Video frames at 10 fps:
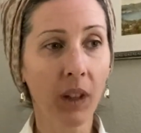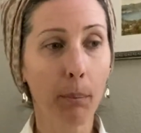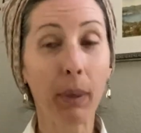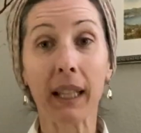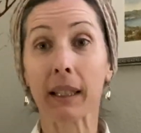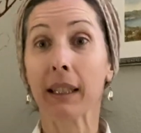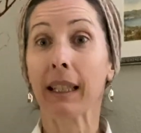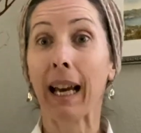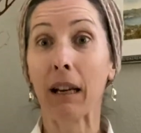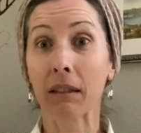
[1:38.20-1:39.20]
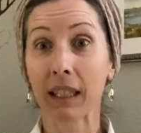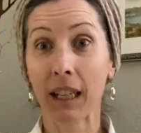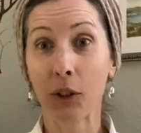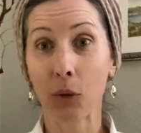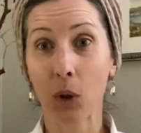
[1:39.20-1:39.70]
But how did
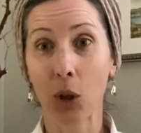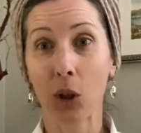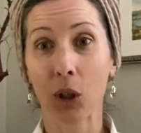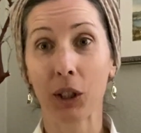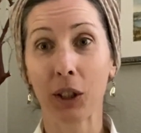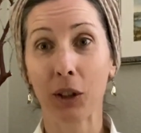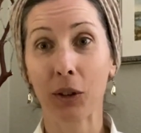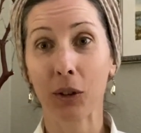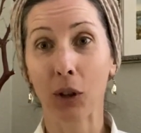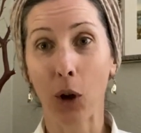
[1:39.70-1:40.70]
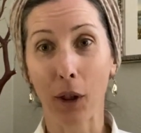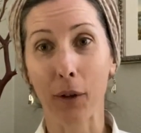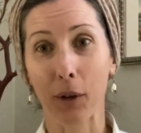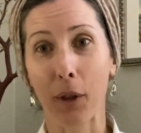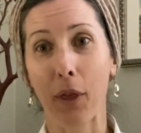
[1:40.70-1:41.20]
I do on
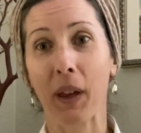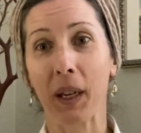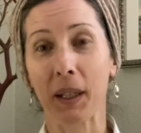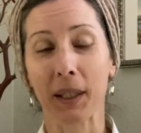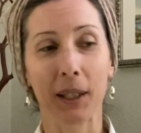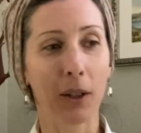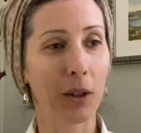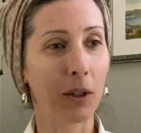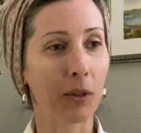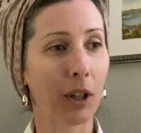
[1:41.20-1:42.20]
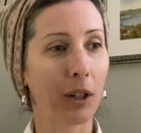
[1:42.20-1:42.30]
author things, on,